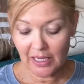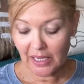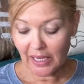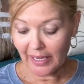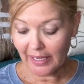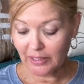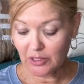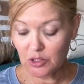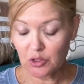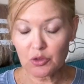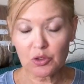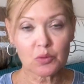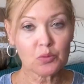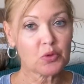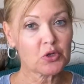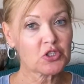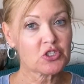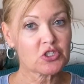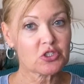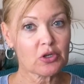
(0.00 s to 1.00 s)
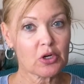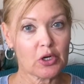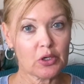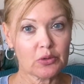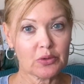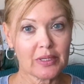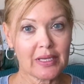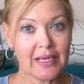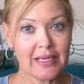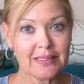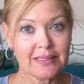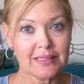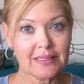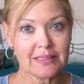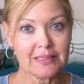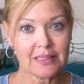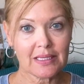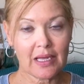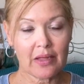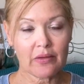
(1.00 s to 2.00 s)
and you can put your own cases
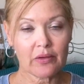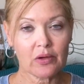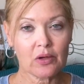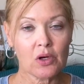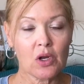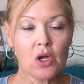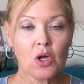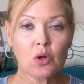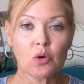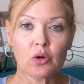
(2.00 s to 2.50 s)
together,